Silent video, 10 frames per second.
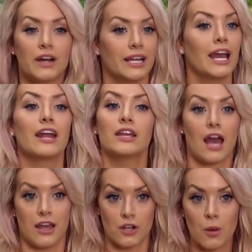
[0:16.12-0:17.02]
funny and,
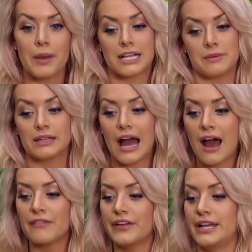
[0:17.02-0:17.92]
yeah, you know, makes me
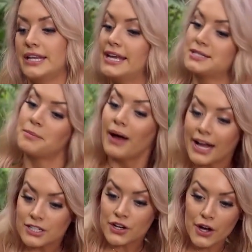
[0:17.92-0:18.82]
laugh and gets
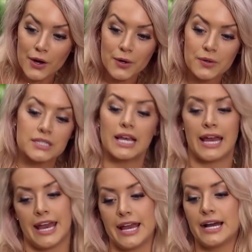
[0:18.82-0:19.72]
my jokes
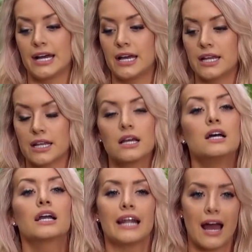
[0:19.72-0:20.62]
and
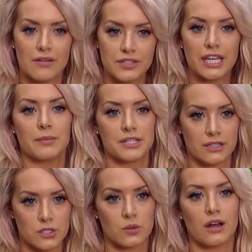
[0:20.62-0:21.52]
can have deep
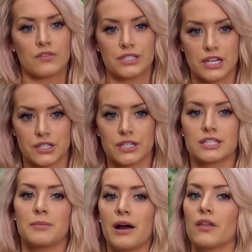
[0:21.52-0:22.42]
intellectual
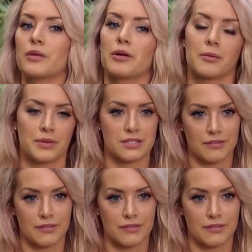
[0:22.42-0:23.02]
conversations about the purpose